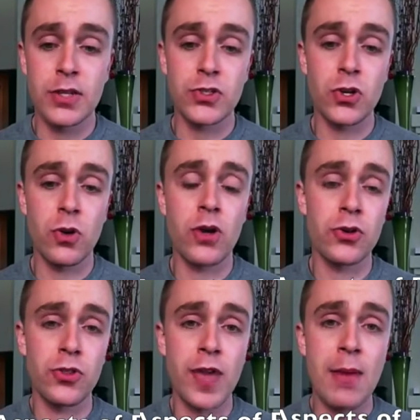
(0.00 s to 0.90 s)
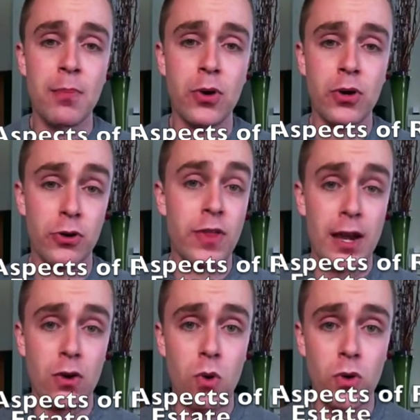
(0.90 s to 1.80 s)
So under that book or
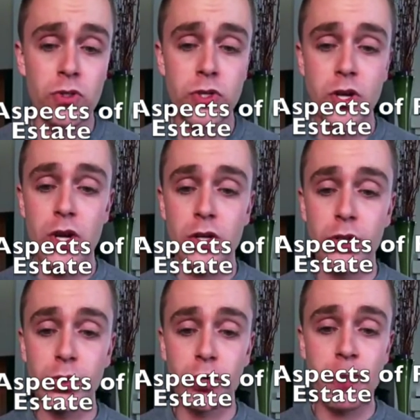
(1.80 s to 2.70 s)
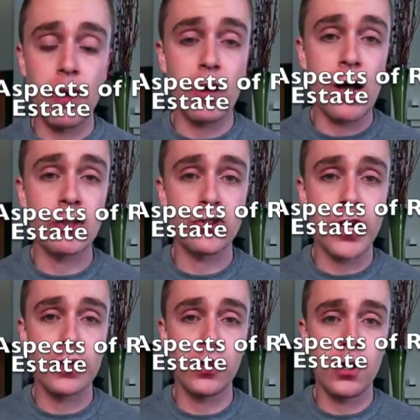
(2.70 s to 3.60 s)
that course, you'll learn about
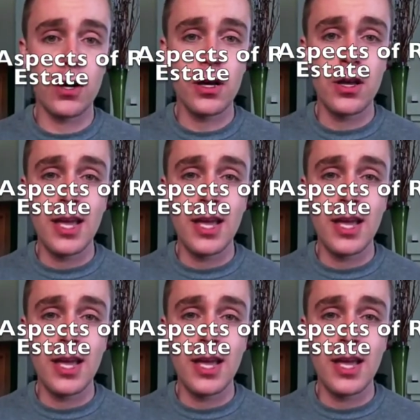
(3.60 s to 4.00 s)
contract law,